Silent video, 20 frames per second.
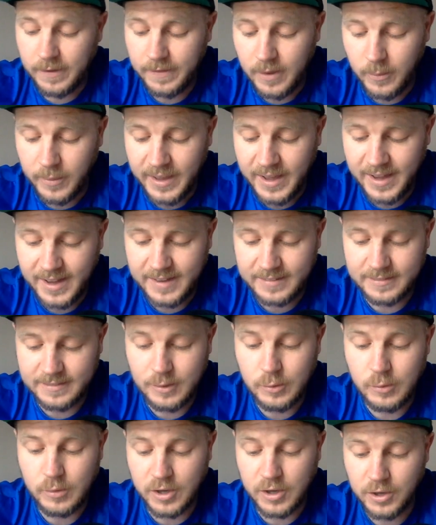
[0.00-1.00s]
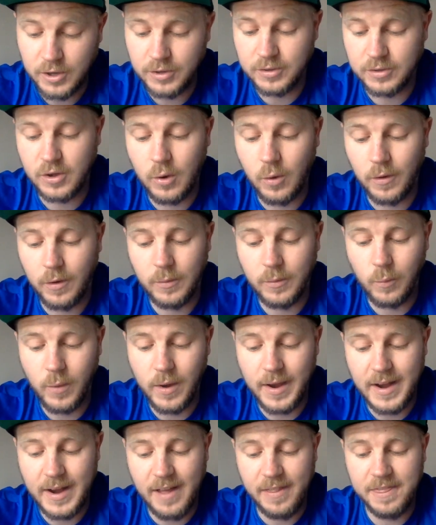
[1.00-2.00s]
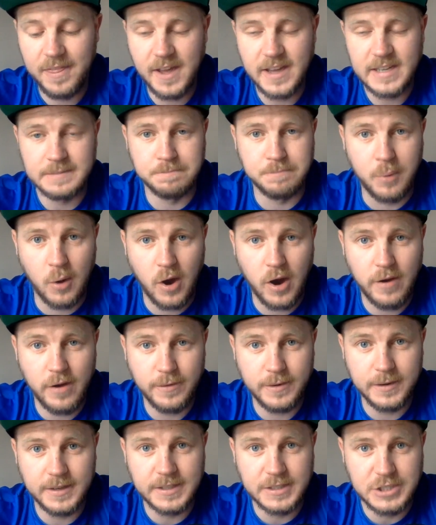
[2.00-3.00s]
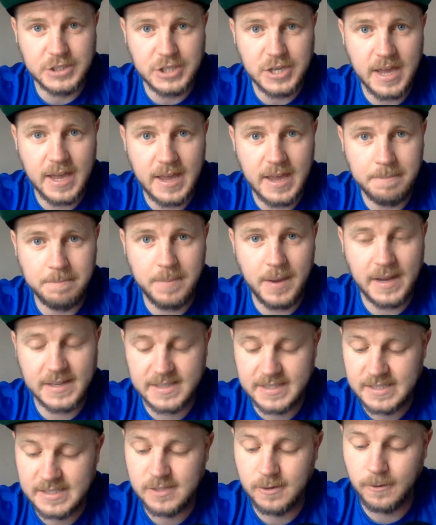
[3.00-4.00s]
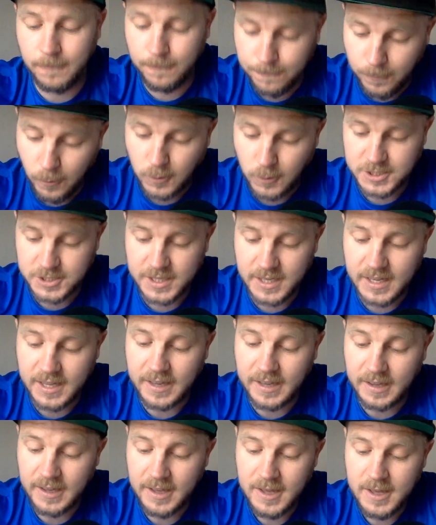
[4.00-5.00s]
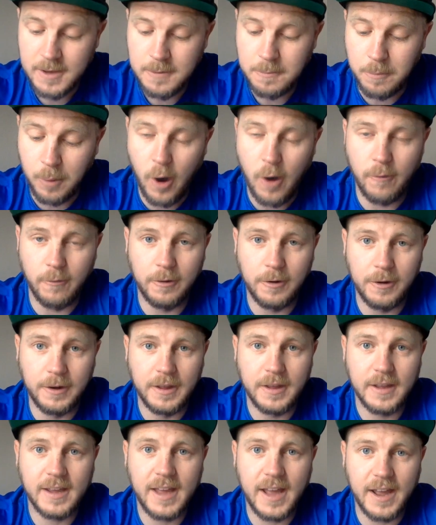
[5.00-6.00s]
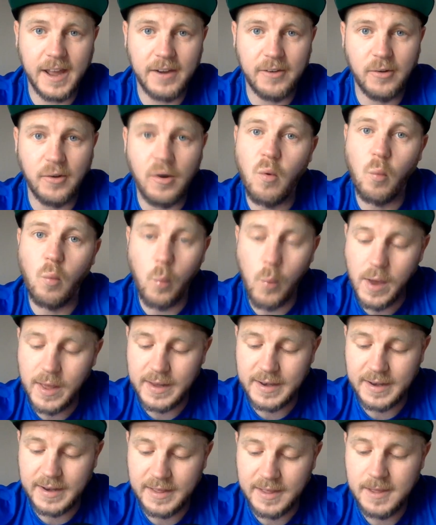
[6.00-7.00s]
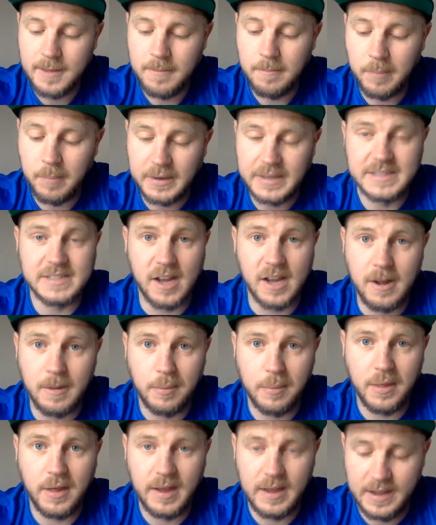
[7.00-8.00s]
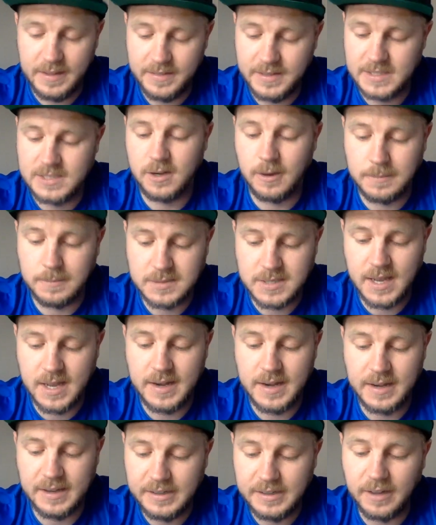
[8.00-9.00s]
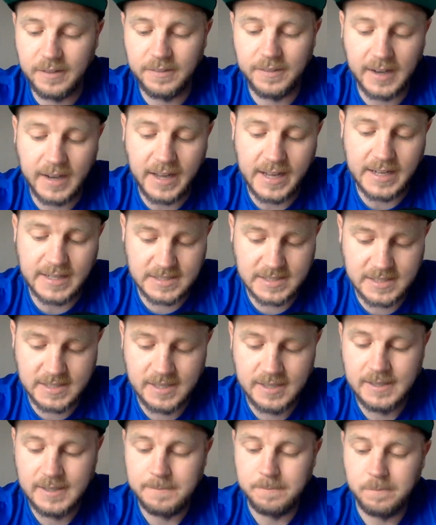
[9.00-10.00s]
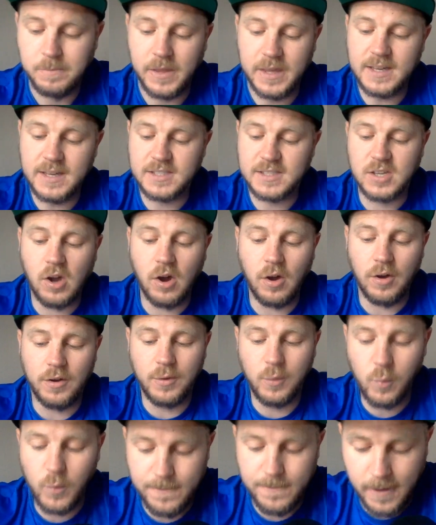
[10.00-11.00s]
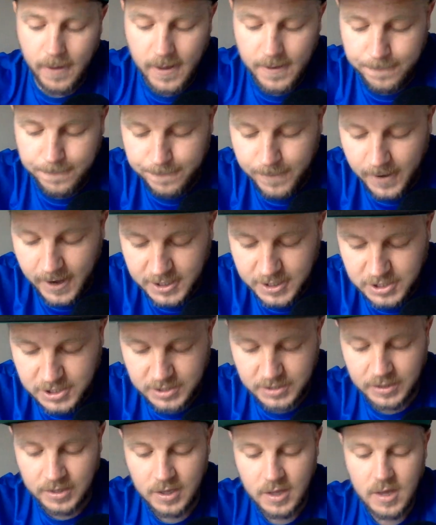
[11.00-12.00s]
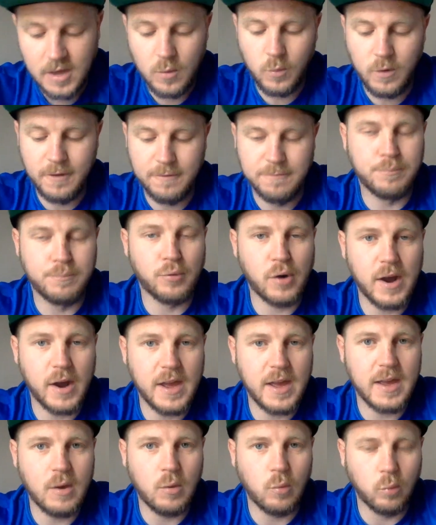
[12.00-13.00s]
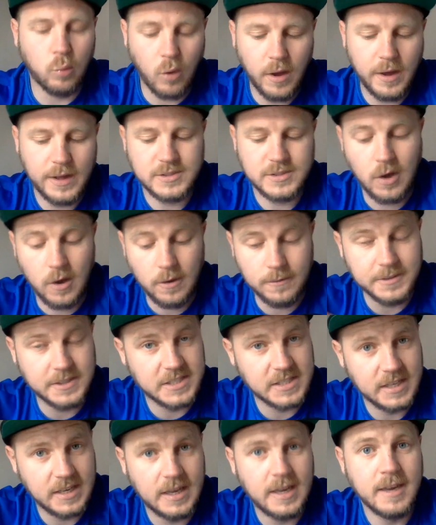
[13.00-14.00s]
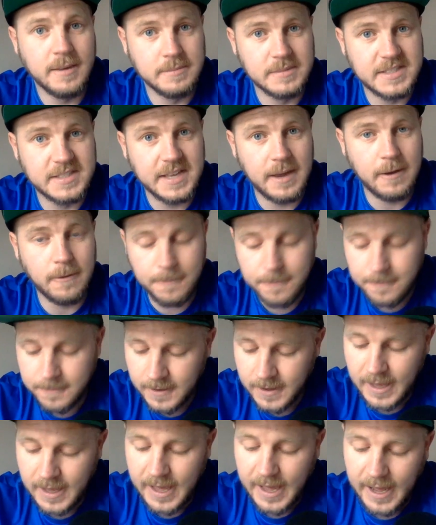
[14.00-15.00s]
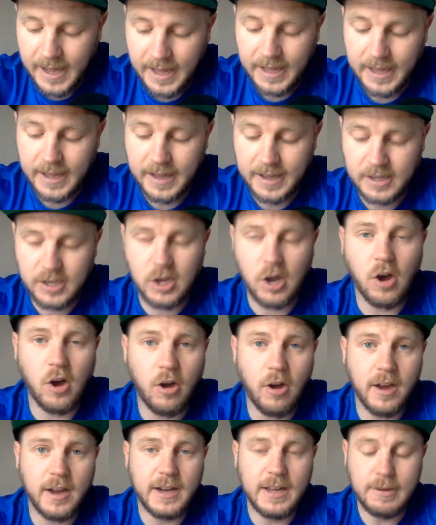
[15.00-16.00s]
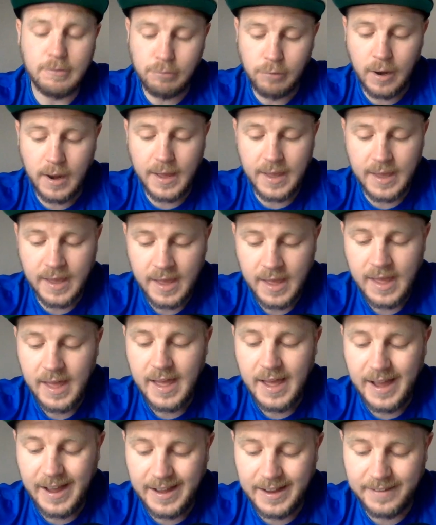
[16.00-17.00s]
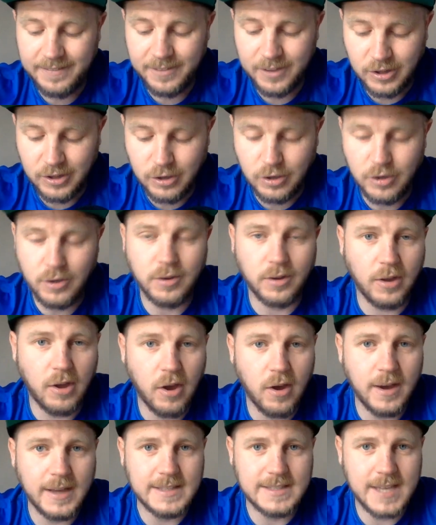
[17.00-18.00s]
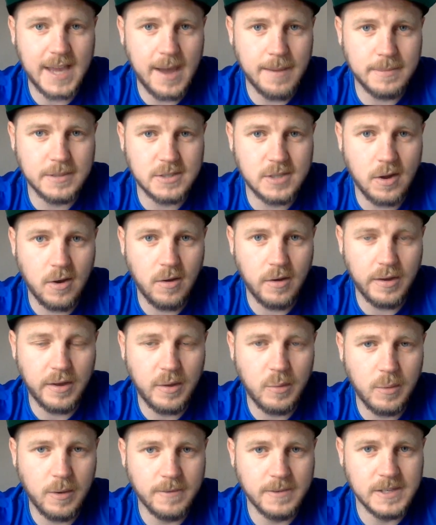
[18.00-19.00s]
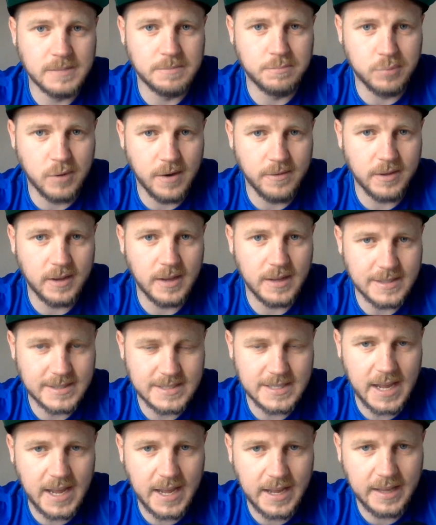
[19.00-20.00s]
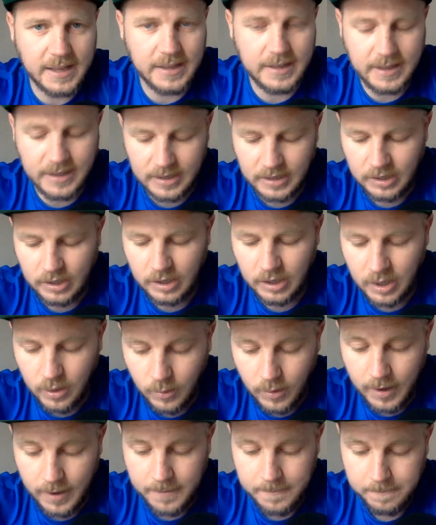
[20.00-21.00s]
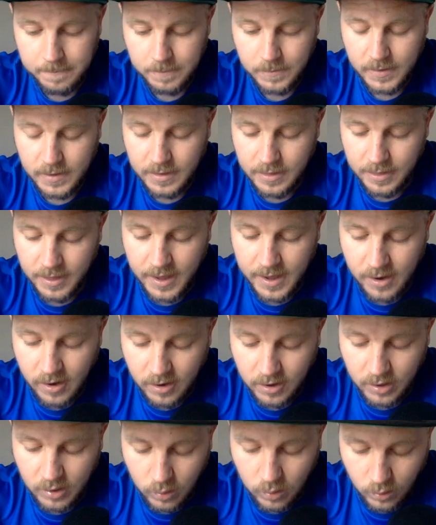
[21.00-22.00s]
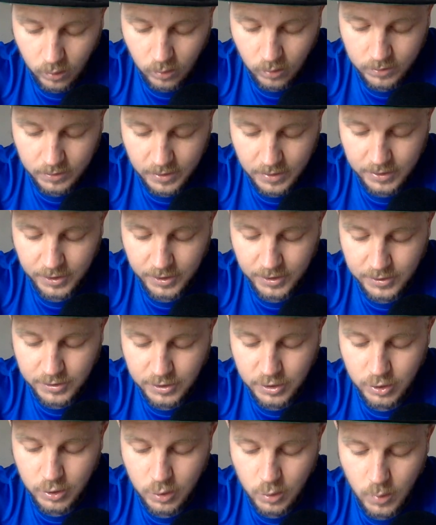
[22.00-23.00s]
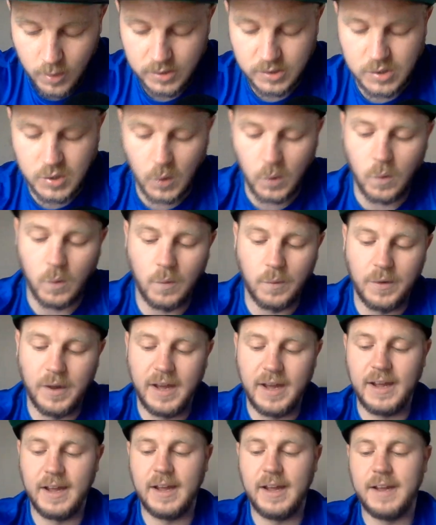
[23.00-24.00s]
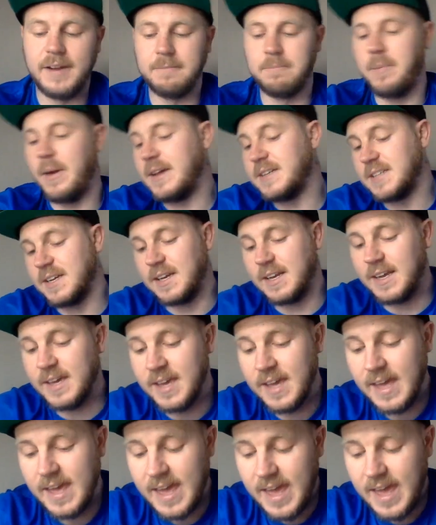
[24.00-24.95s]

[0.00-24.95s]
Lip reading: that we had that you could go on and win, and that is Byron J. Bassin. So unfortunately, Byron cannot win, but he's up there in the top 10 nonetheless. He has gone with a faction with Bray Wyatt, obviously himself, Kylie Ray, and the good guy Tama Tonga with his brother Tanga Loa. They are called the New Dawn, and basically,